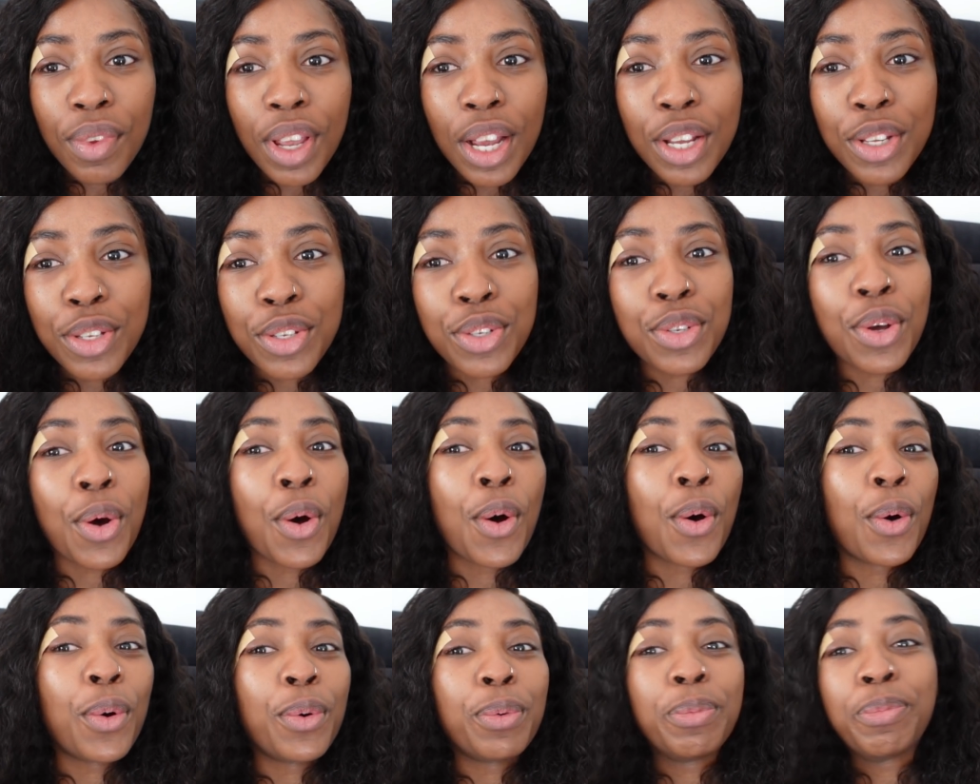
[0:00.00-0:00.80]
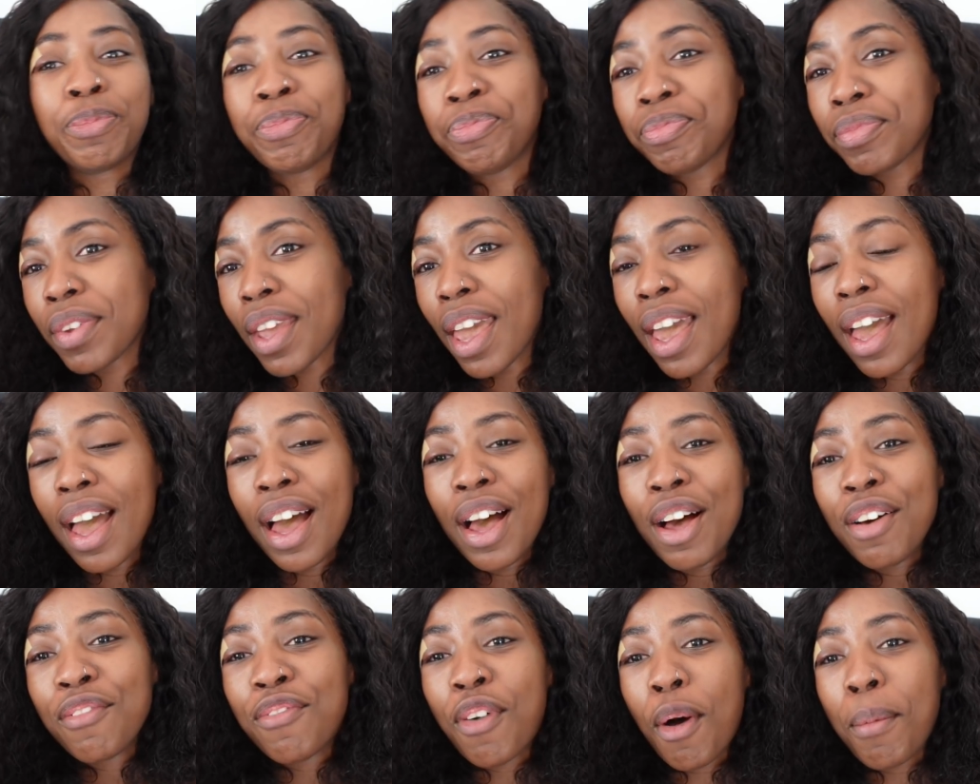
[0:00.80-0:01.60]
So
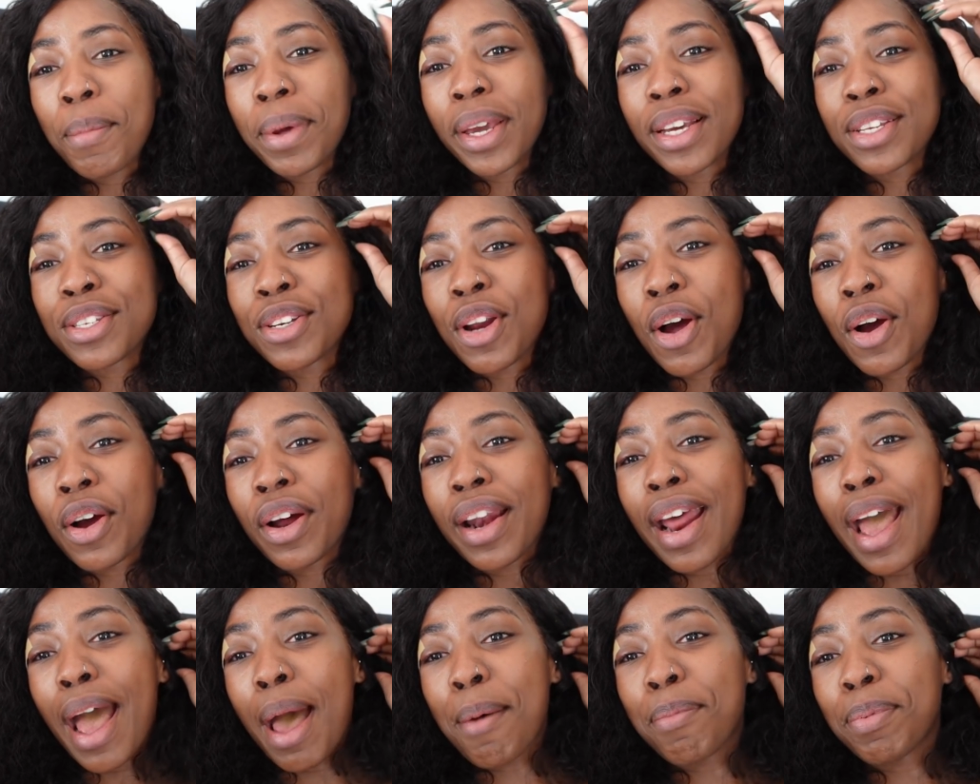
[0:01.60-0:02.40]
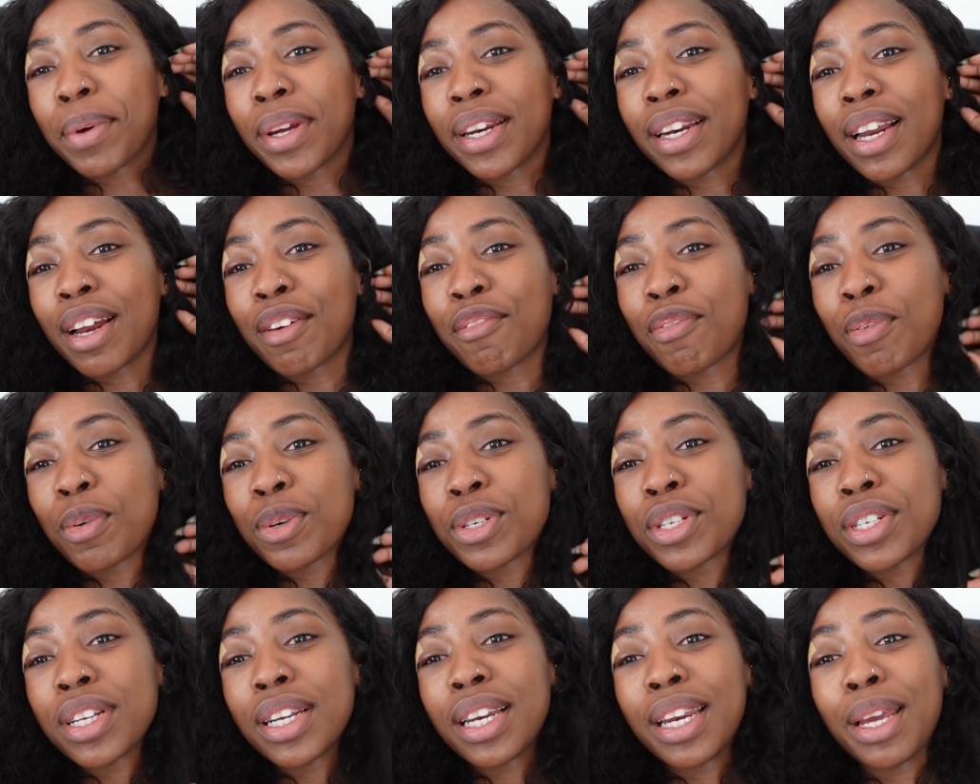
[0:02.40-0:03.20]
filming is not gonna happen,
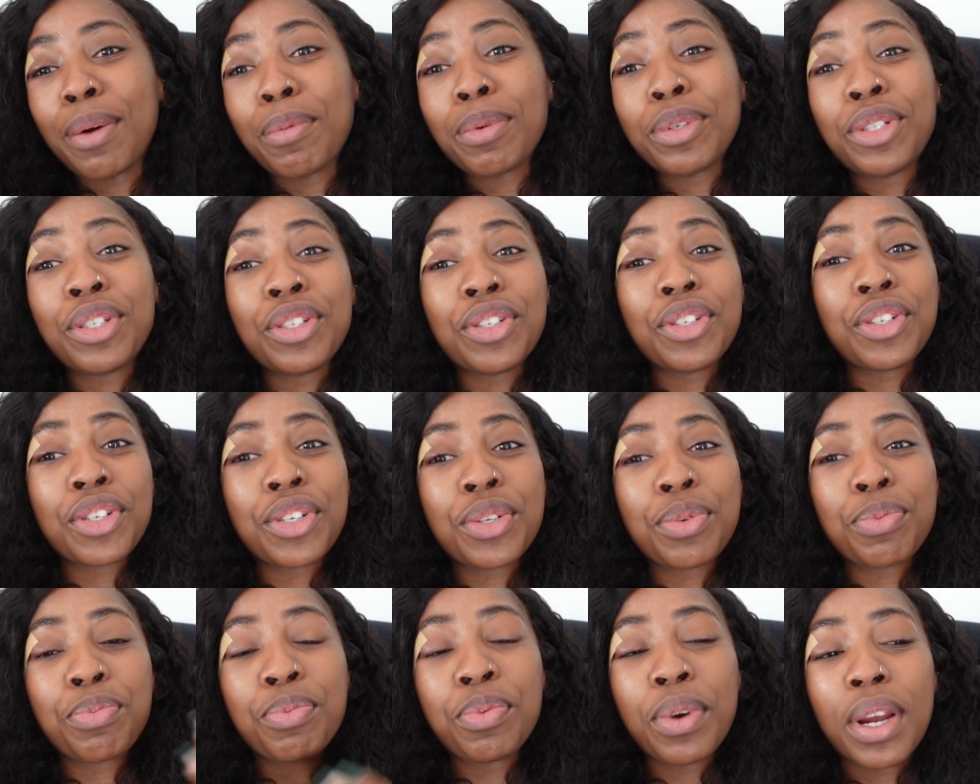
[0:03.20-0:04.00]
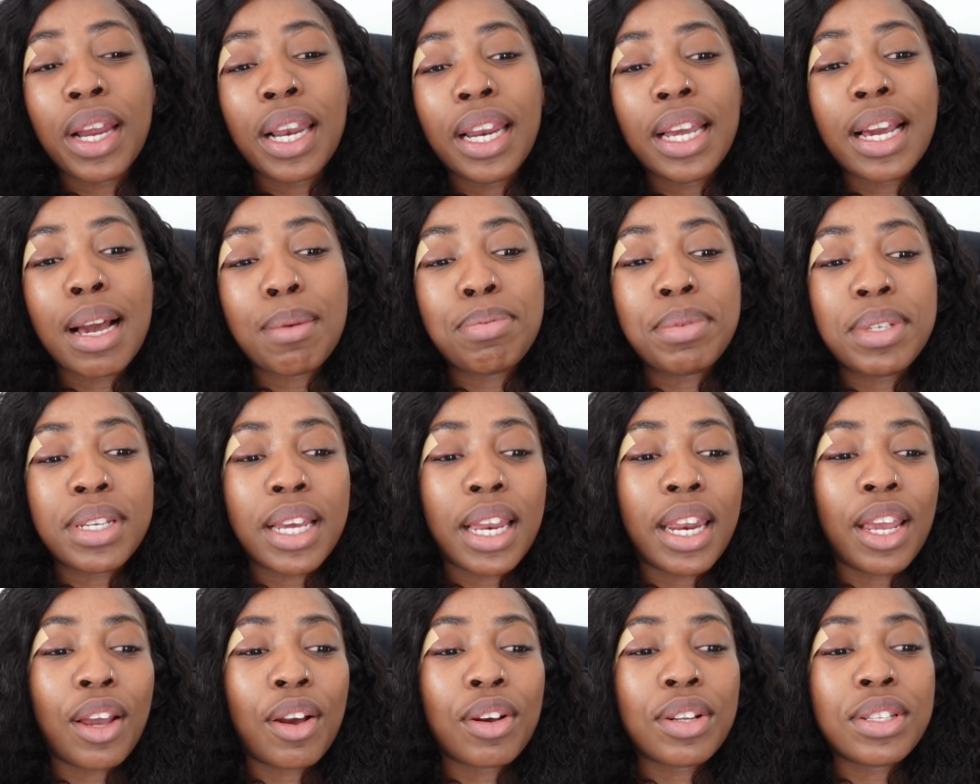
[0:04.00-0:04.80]
unfortunately, which is just really
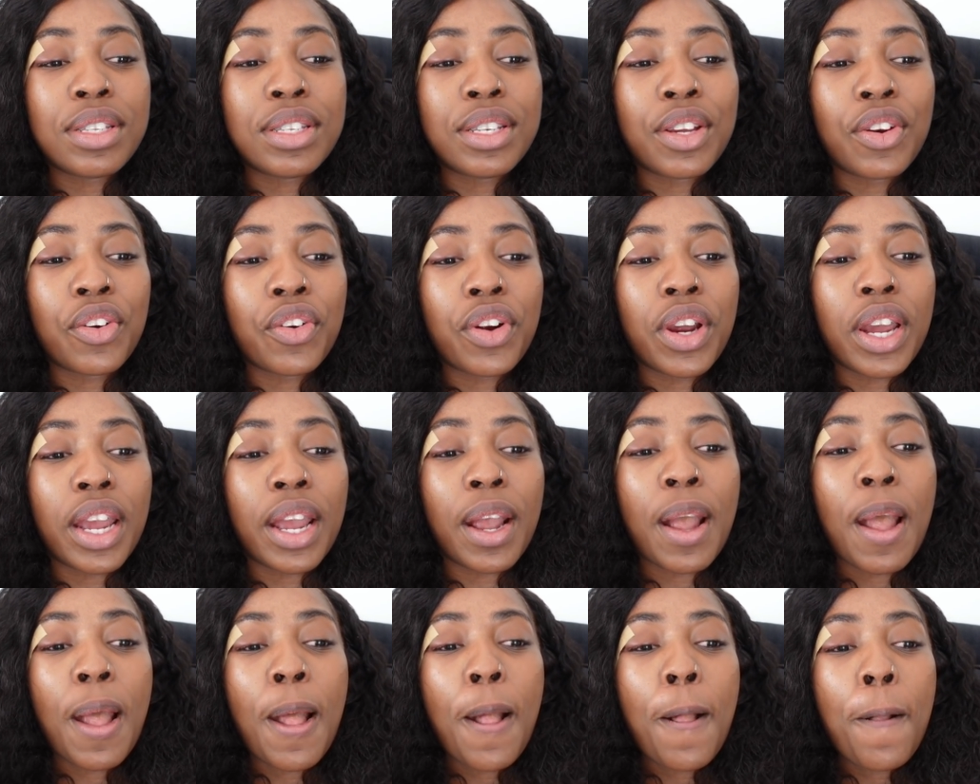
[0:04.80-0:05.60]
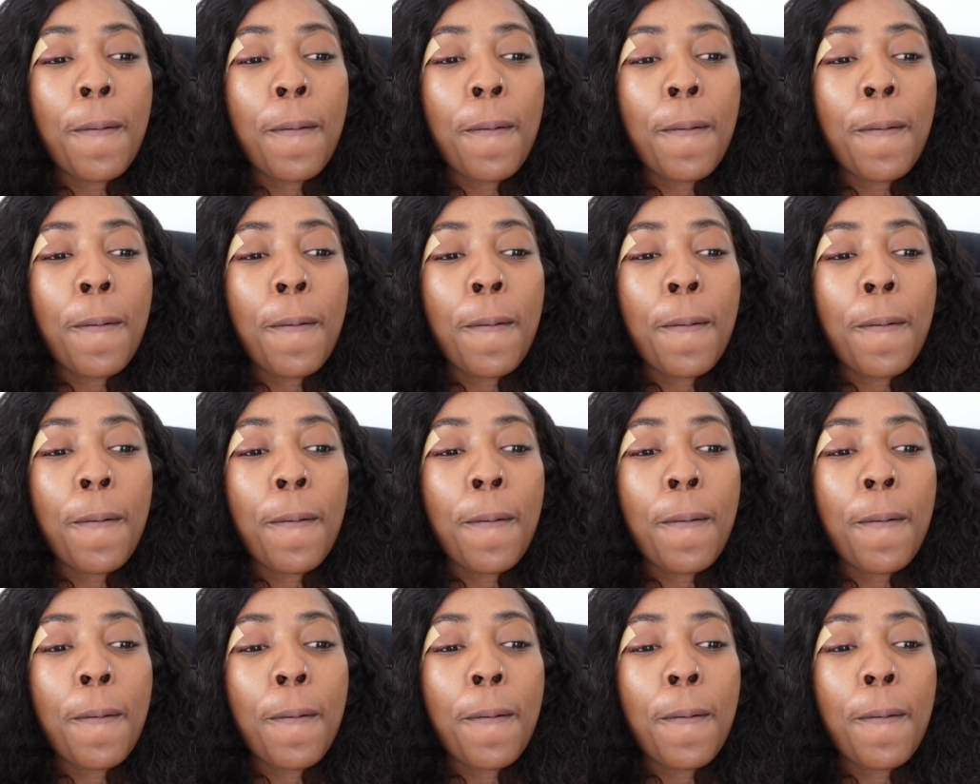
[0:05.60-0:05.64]
upsetting considering